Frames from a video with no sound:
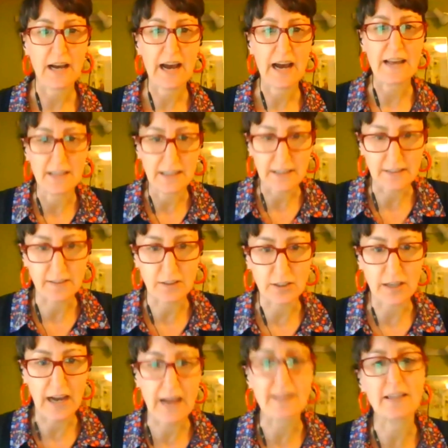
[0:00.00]
I think it's
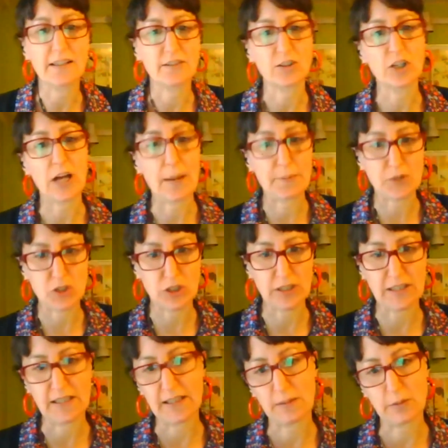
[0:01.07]
a good
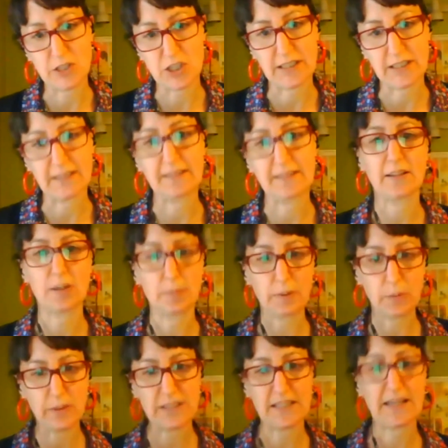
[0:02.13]
opportunity that we should consider,
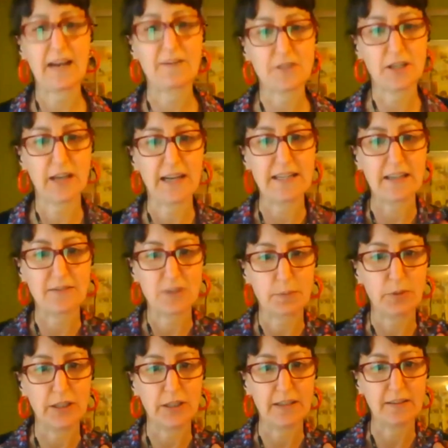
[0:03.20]
but I did have to
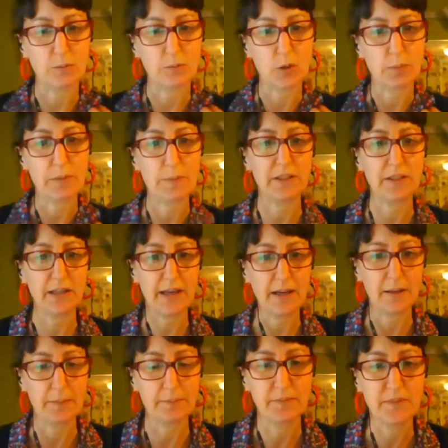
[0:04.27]
pull in some more people
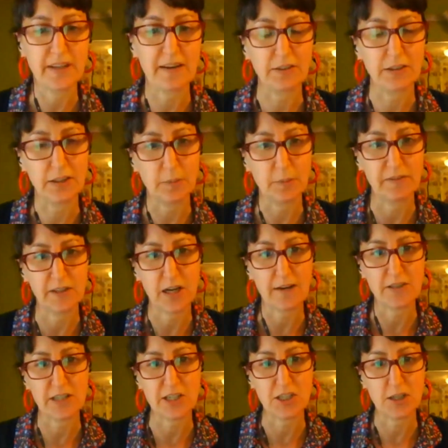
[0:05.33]
to have a little bit of a
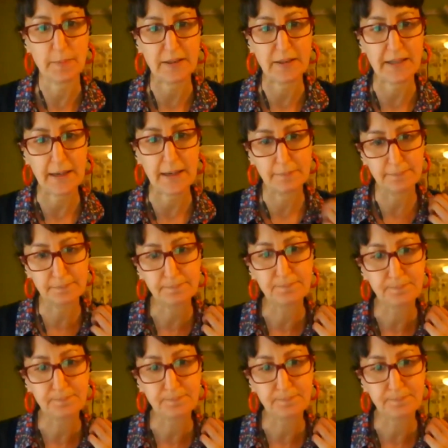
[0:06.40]
conversation about that.